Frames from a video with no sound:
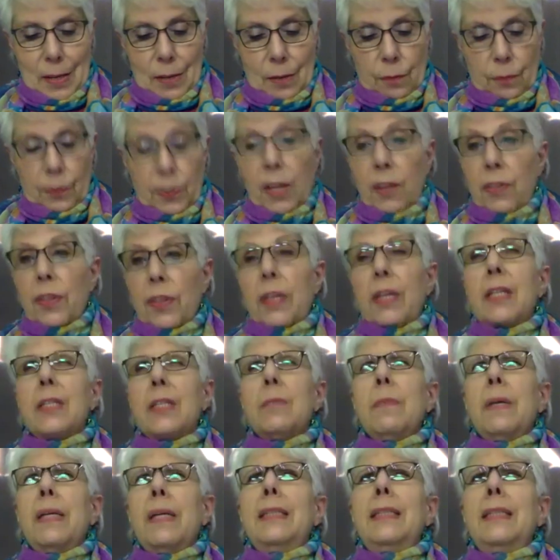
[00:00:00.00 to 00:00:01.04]
Funny thing
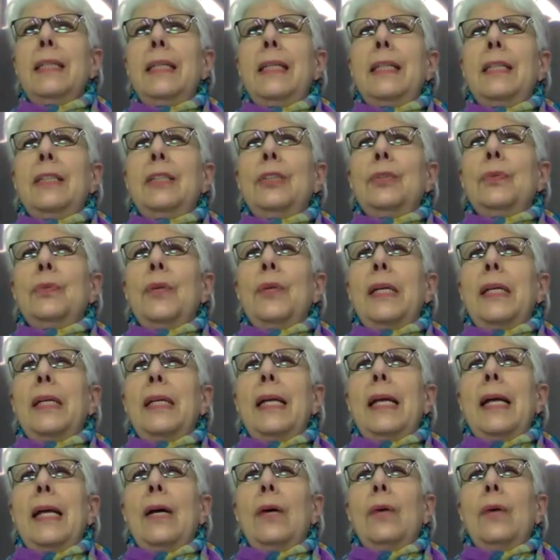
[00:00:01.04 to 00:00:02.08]
is, my teenager right
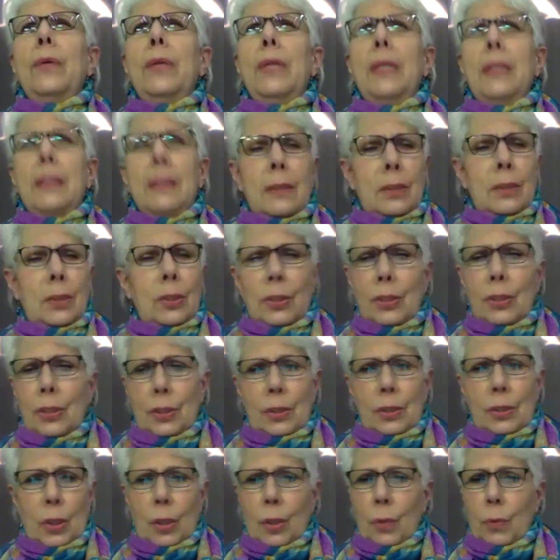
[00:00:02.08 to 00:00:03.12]
now, just
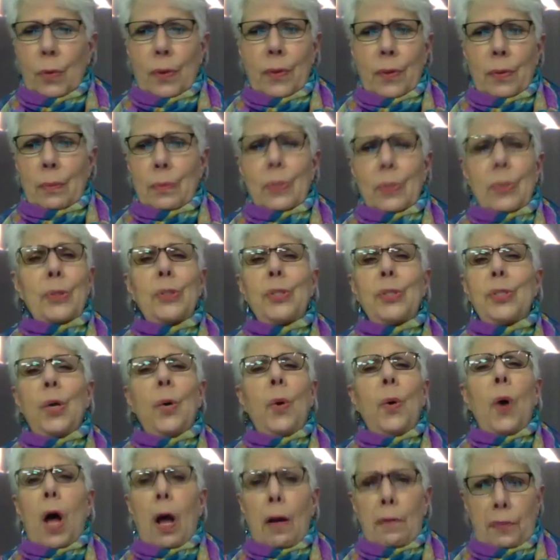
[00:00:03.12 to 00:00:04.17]
her rhythms are
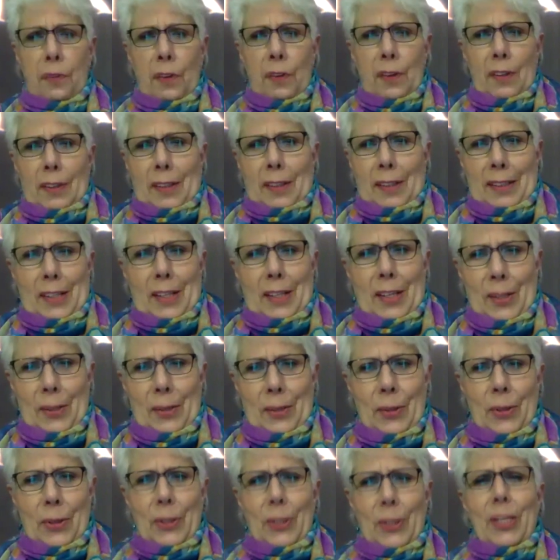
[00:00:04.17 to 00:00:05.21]
so off. Good
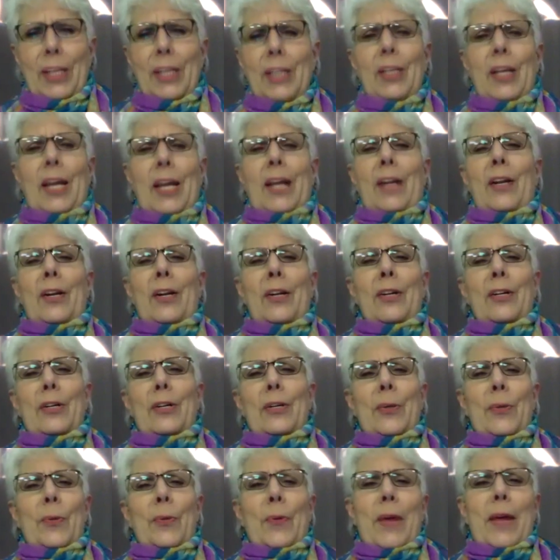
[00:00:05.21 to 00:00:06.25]
luck getting her to
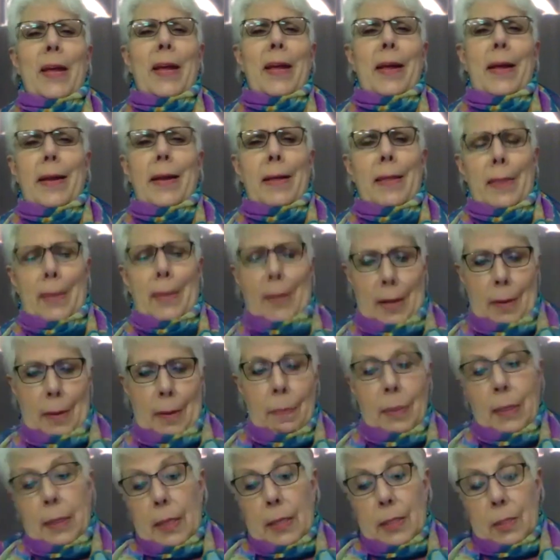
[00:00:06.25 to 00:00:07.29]
do anything,
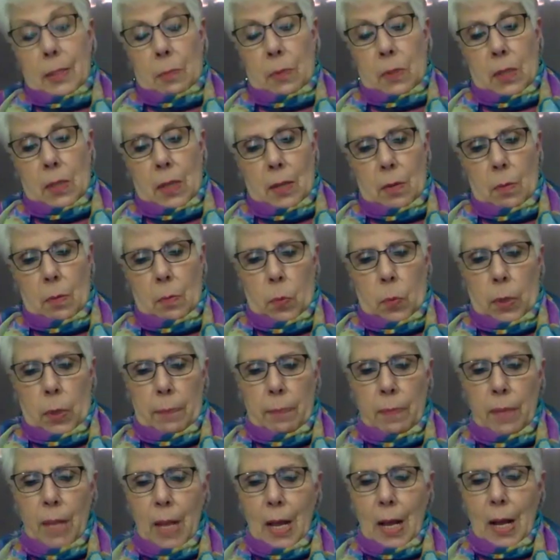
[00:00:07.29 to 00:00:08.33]
but that's beside the point.
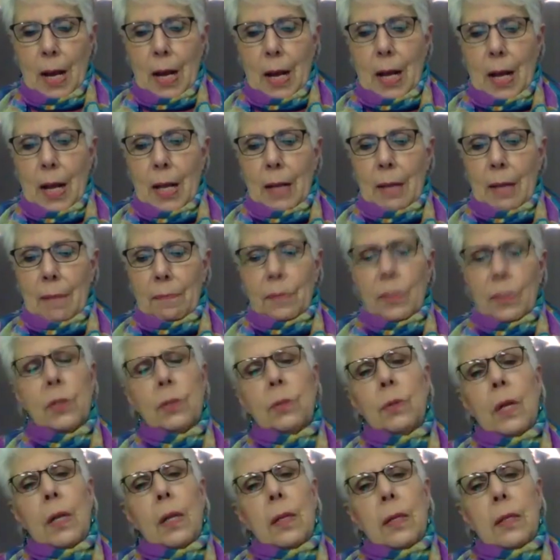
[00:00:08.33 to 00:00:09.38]

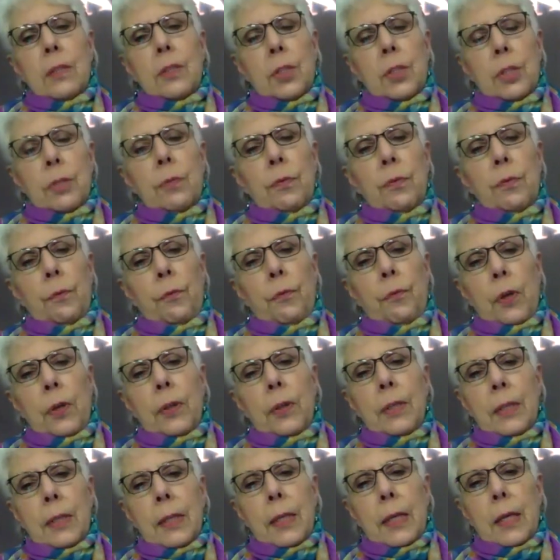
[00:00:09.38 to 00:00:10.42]
So do you
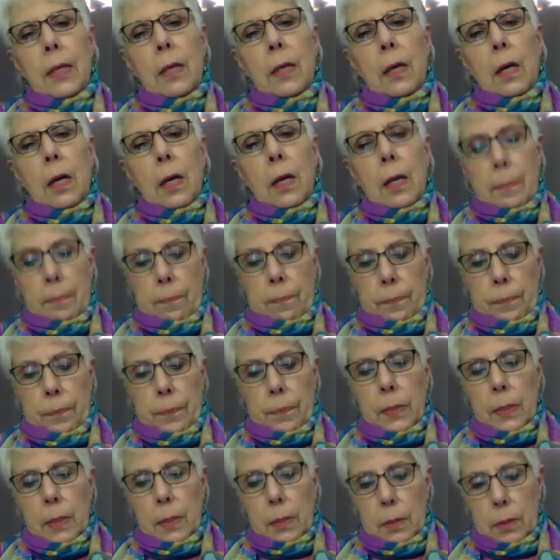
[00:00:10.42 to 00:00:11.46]
feel that the
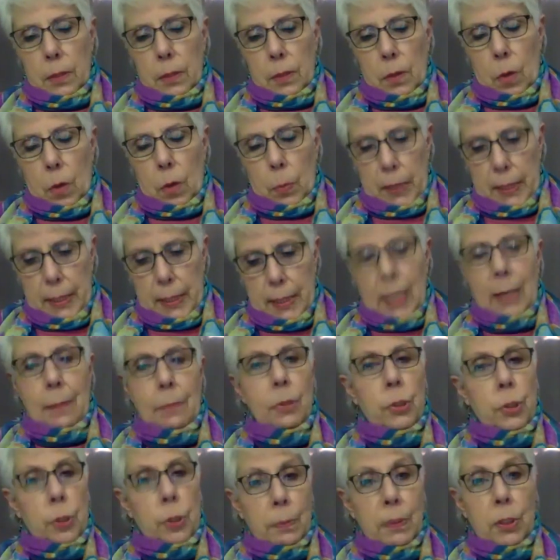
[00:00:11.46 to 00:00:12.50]
opening
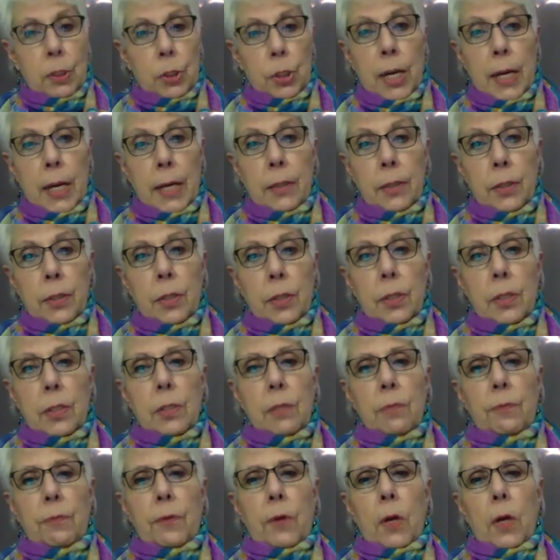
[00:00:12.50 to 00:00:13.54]
time should be changed
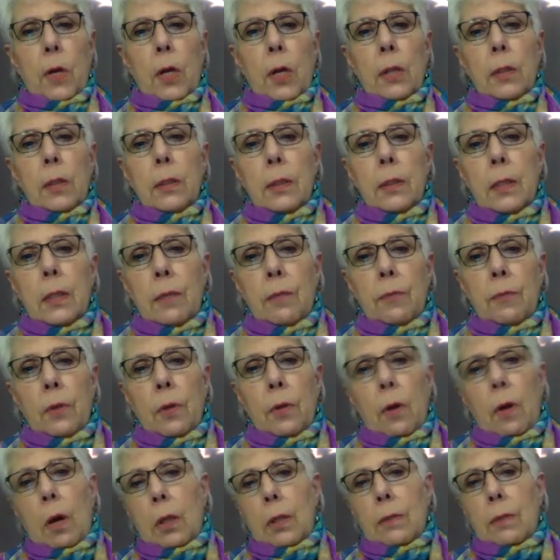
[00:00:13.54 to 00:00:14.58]
this fall, given
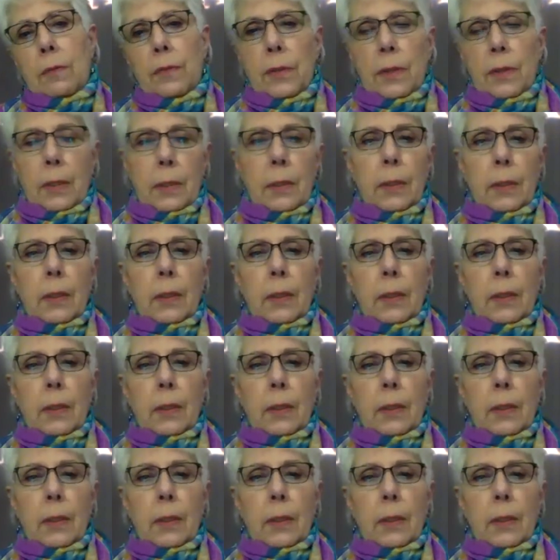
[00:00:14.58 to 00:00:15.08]
all of the